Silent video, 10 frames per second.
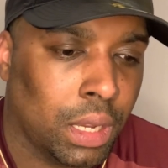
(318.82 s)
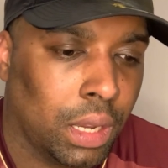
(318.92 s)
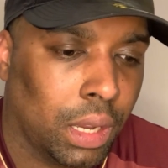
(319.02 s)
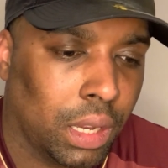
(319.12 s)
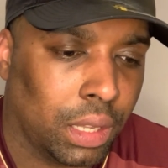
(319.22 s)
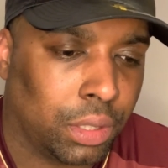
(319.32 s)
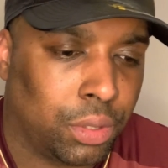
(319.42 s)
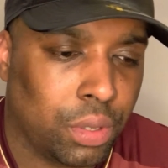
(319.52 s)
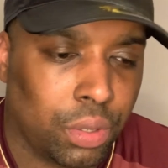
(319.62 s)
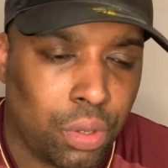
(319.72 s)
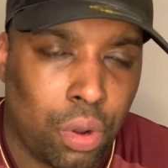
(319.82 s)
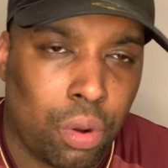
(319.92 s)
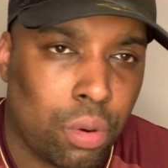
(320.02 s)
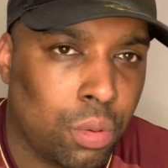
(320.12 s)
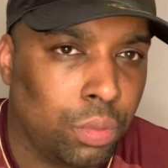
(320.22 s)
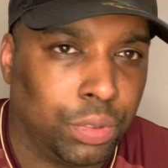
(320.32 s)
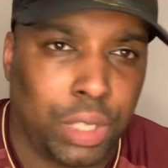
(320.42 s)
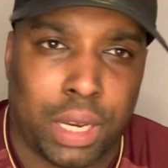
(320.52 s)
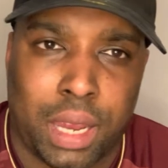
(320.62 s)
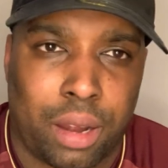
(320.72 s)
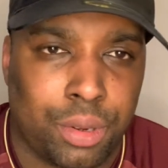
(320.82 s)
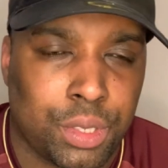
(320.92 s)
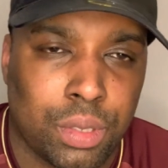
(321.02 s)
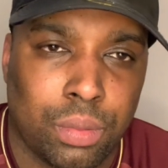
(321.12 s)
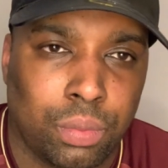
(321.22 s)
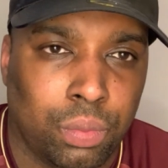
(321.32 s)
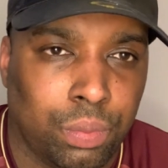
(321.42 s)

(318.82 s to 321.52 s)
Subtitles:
Third goal, Jack Harrison.